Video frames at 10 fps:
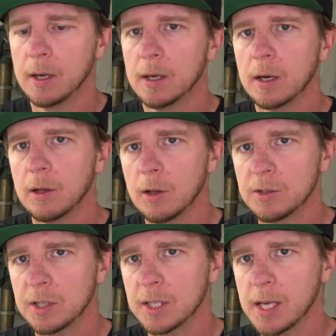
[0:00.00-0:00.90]

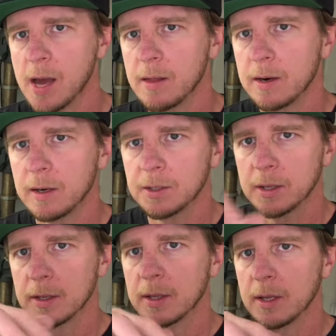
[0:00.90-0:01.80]
closer together so
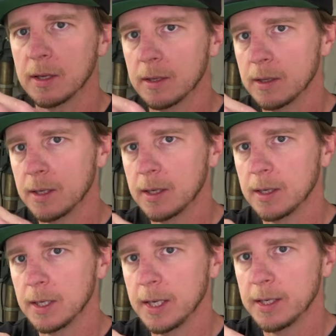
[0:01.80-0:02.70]
that the
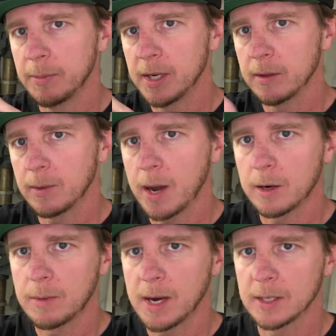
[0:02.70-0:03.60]
independent throttle
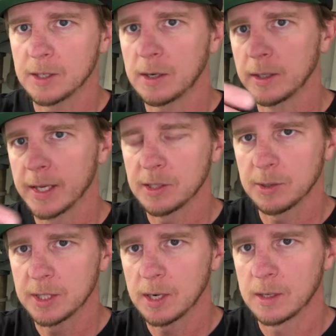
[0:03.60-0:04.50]
bodies are all next to
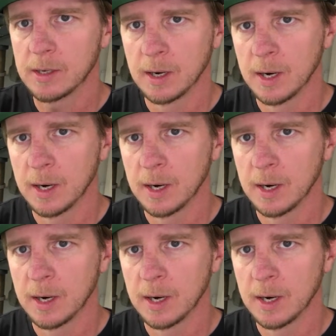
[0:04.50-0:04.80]
each other,